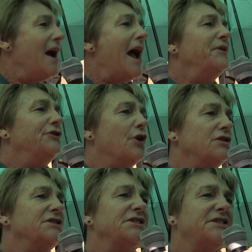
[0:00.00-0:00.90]
and the
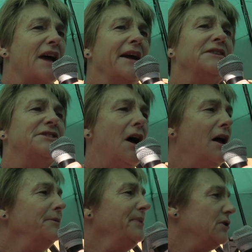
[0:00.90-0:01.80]
doctors are staying
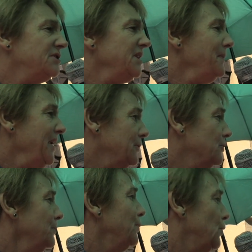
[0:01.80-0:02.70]
silent because their
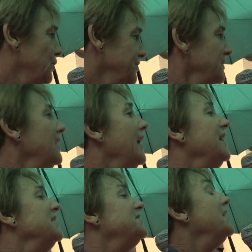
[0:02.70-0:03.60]
medical board
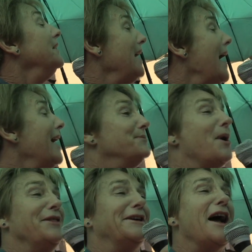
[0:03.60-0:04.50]
is gagged
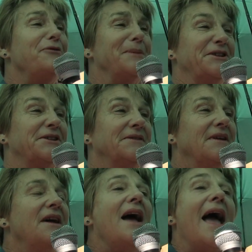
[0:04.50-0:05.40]
by the government,
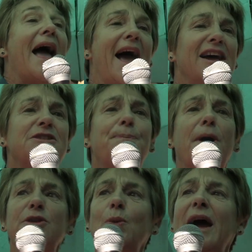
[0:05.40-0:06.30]
as,
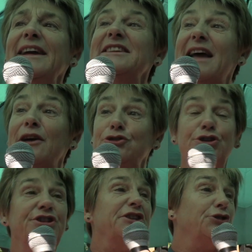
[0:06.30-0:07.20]
by the way, is our
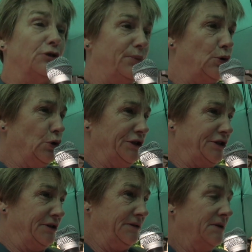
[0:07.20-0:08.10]
judicial board.
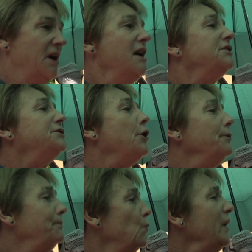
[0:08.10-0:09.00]

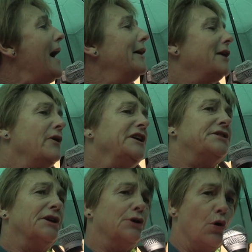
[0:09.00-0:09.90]
So we are going
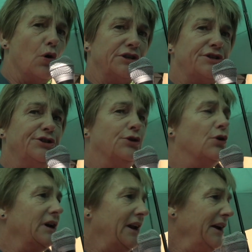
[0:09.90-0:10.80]
to the courts
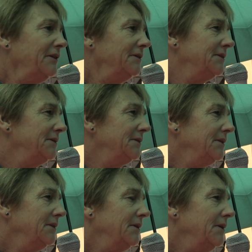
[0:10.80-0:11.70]
shortly
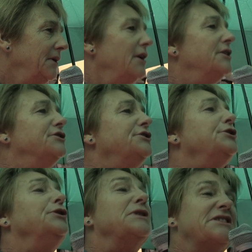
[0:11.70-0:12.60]

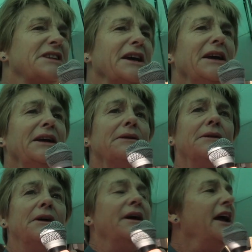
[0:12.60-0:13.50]
to see
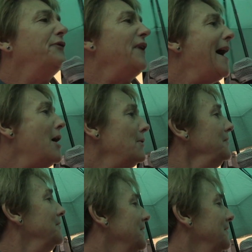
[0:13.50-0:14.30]
if our